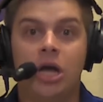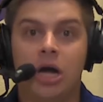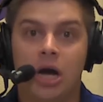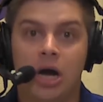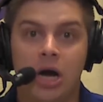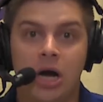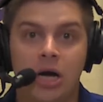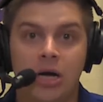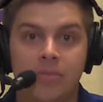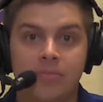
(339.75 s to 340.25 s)

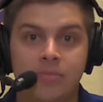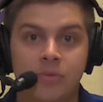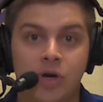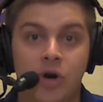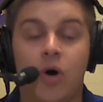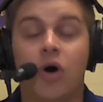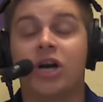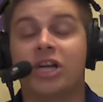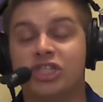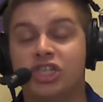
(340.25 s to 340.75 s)
or
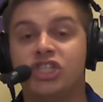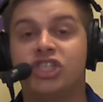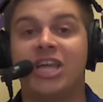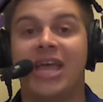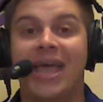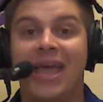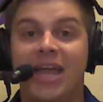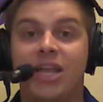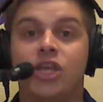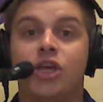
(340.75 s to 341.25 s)
I should say
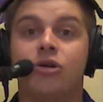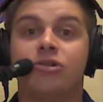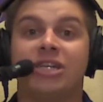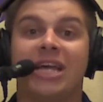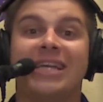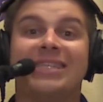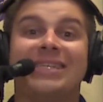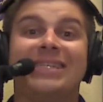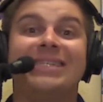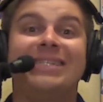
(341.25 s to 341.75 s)
a head coach
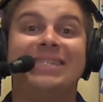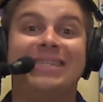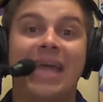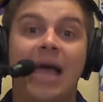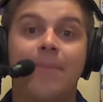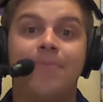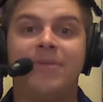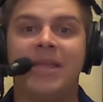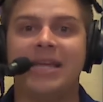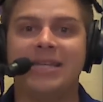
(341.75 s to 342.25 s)
as
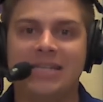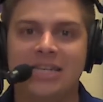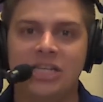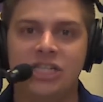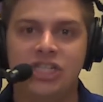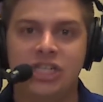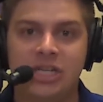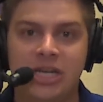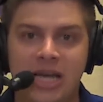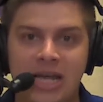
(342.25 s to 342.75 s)
adept at
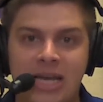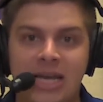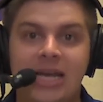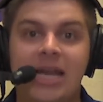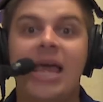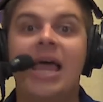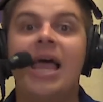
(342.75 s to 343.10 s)
teaching hitting